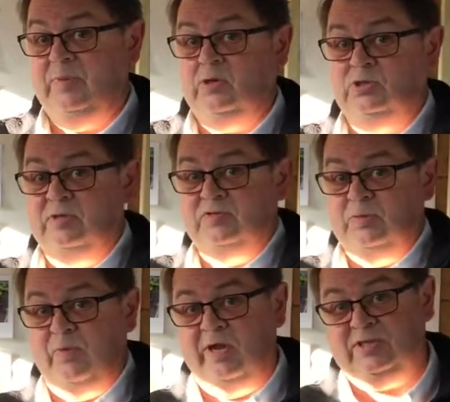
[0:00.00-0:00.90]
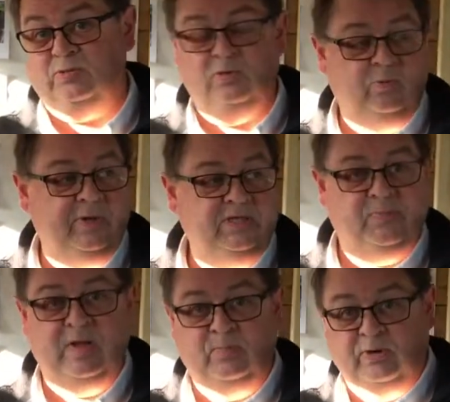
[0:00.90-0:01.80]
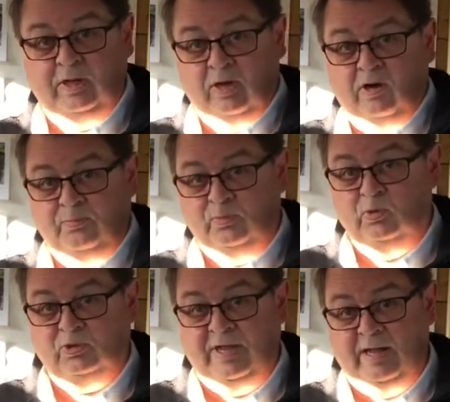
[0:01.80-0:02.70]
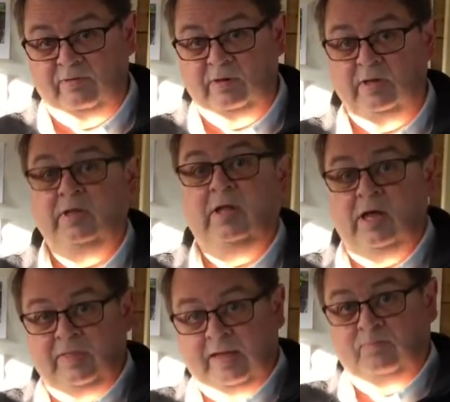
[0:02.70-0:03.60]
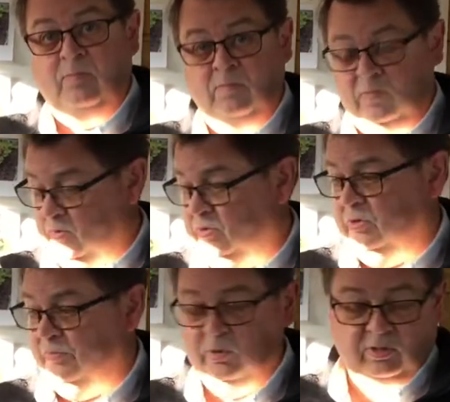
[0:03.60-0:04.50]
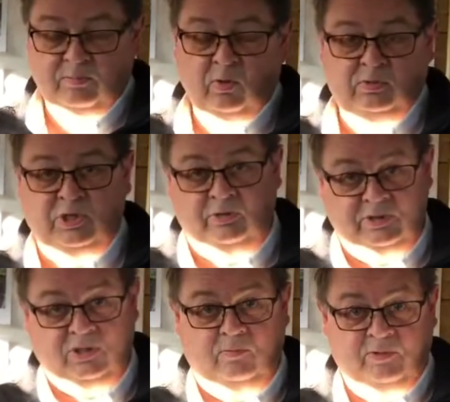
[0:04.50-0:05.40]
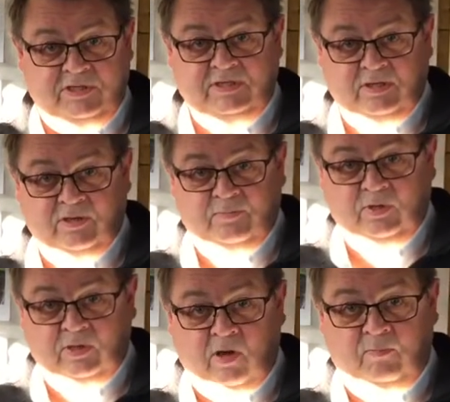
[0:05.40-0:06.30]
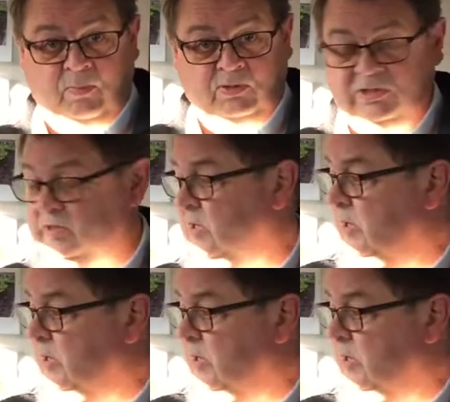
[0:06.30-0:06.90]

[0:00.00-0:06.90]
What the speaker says: because you've suppressed all the weeds by putting cardboard down, and then you put your mulch on the top, which is your compost.